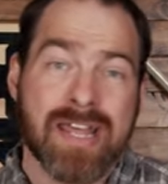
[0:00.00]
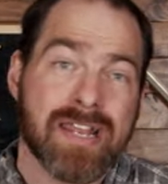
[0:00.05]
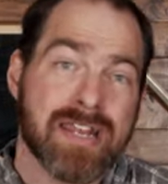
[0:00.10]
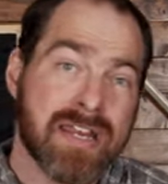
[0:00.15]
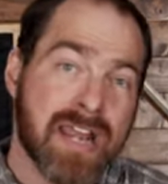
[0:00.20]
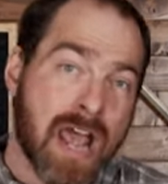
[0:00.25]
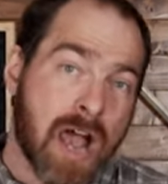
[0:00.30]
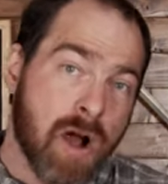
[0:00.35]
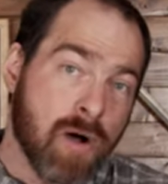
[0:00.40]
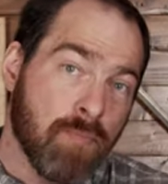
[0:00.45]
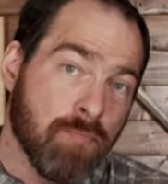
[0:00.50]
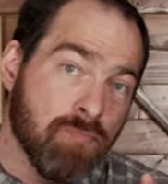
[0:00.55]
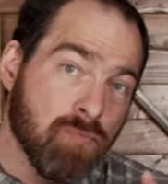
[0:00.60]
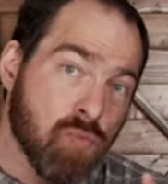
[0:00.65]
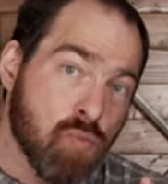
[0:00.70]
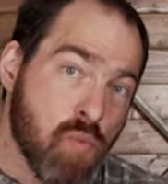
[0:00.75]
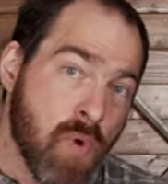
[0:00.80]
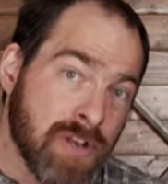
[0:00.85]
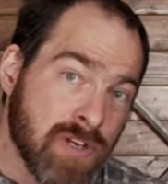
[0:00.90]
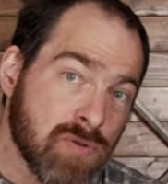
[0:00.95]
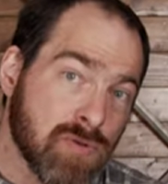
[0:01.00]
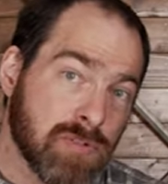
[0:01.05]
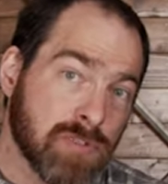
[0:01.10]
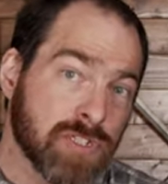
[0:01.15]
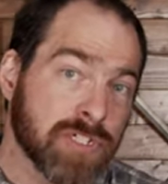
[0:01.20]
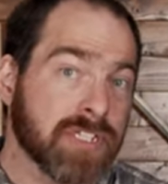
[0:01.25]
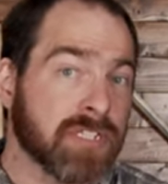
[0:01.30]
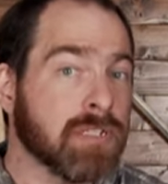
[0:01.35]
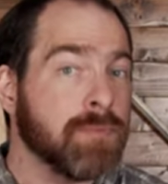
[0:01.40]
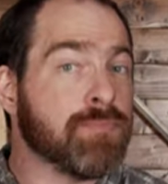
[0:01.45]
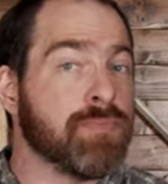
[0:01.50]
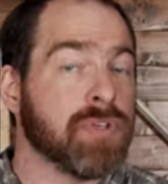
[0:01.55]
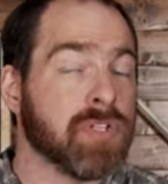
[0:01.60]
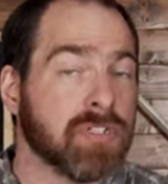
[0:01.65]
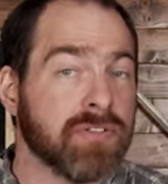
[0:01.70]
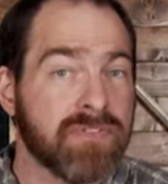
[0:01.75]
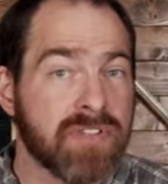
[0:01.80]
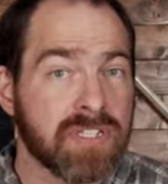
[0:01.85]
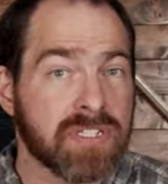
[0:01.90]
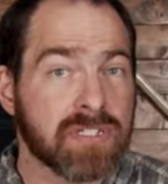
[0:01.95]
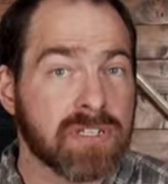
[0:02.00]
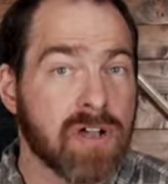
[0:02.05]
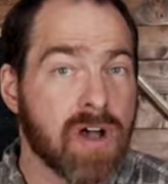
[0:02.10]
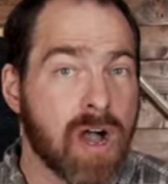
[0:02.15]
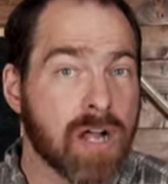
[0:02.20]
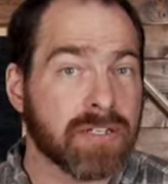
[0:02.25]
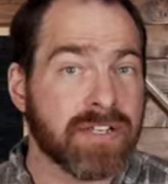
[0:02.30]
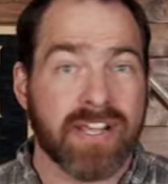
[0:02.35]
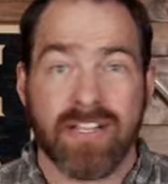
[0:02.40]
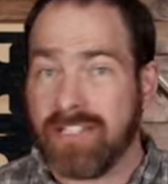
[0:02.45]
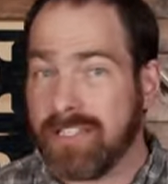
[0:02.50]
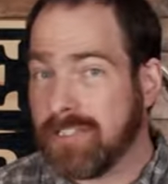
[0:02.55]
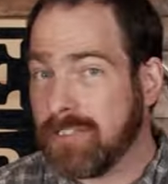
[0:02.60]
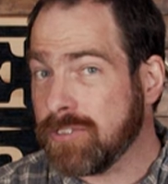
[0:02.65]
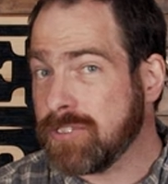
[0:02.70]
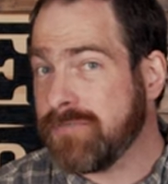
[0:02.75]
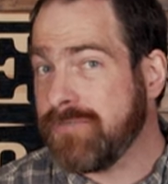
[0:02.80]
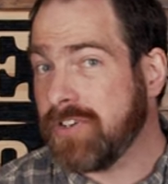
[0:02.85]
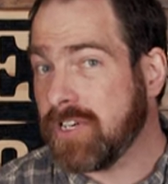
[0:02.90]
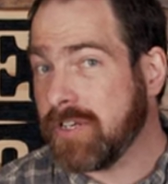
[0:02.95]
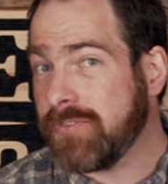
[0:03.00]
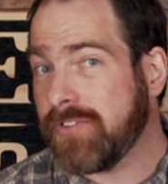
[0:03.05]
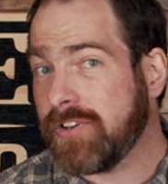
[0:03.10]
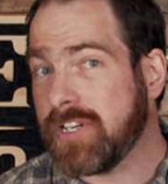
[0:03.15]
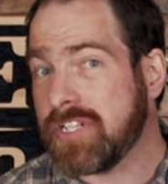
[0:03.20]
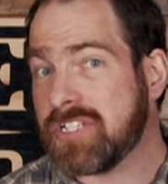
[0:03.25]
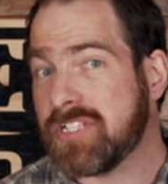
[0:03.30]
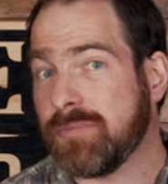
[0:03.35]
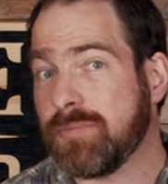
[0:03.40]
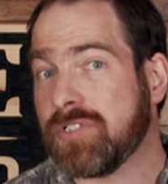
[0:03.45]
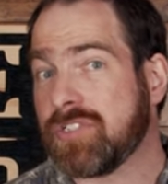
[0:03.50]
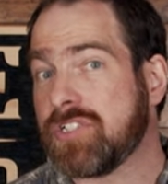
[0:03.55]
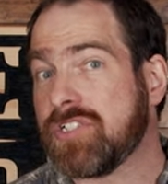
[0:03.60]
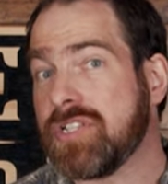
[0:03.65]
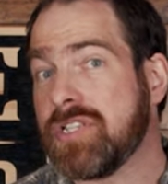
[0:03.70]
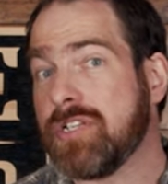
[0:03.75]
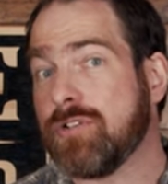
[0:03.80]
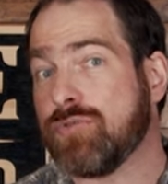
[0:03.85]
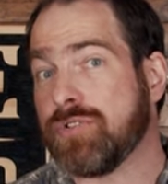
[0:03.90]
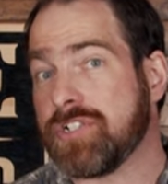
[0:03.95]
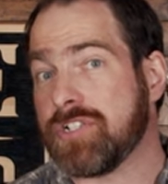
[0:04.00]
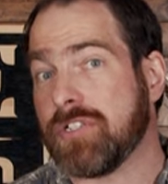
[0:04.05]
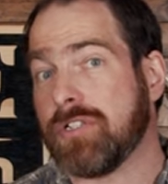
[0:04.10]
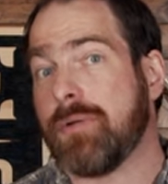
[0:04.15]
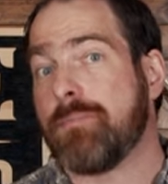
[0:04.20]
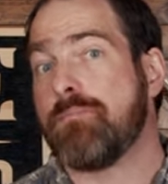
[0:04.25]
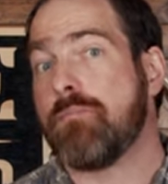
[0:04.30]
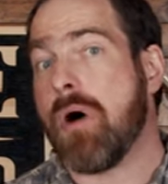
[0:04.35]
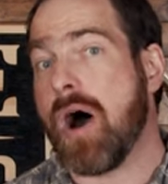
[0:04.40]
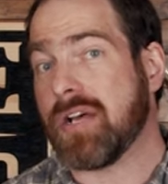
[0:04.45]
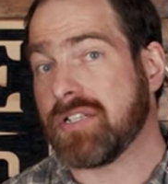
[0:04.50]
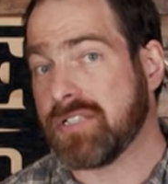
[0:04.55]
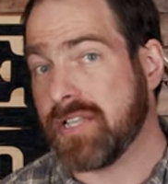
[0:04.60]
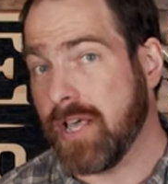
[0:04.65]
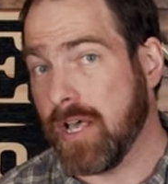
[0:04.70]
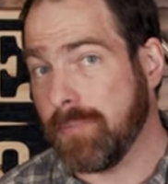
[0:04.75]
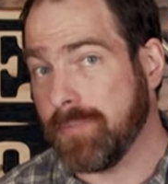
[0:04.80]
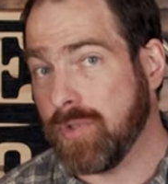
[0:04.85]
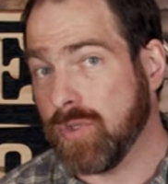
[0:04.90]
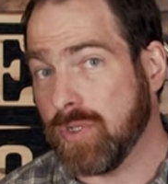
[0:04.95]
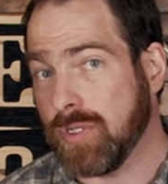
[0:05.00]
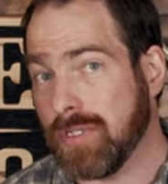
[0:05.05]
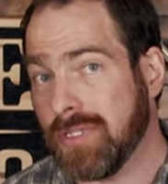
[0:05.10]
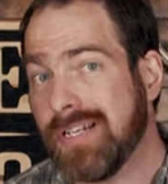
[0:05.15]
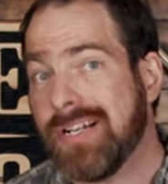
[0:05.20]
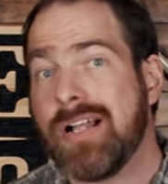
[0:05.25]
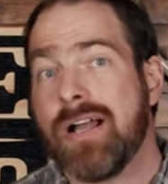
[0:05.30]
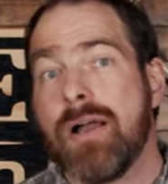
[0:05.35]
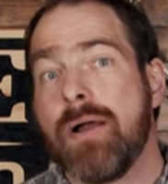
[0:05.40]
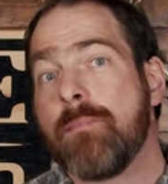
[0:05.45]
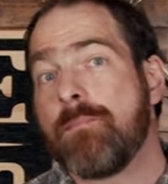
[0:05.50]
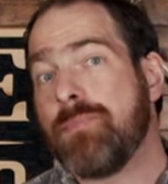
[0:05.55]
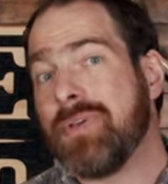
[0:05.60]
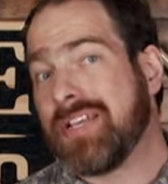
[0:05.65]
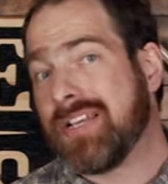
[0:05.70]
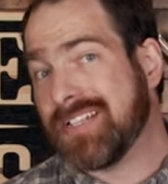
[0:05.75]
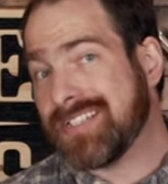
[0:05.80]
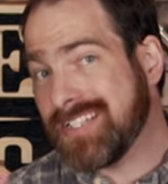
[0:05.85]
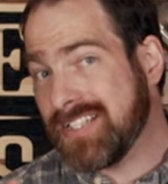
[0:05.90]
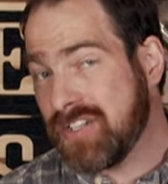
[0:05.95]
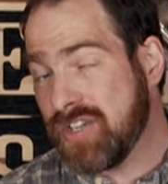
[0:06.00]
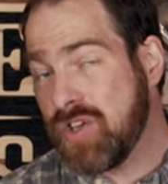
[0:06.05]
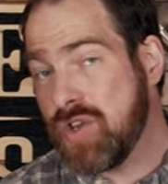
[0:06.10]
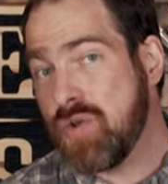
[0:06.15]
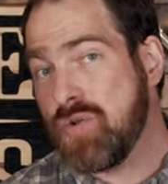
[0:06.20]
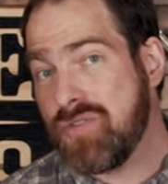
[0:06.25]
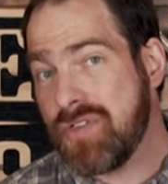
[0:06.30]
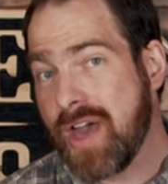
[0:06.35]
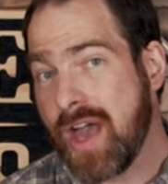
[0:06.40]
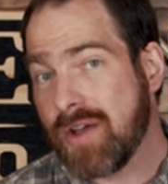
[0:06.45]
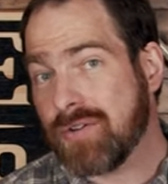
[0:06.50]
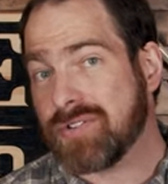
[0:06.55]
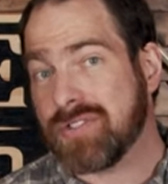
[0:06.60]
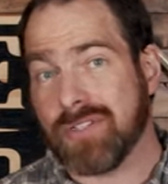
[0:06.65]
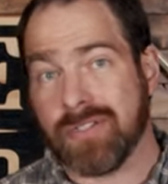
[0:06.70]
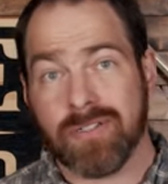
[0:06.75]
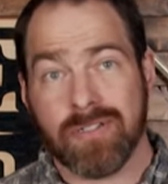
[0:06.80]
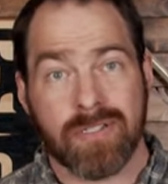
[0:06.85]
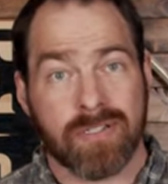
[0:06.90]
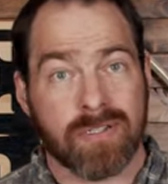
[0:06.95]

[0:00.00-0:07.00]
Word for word: Now, when you look at the build of this cocktail, it looks very, very similar to the original Moscow Mule, because in two thousand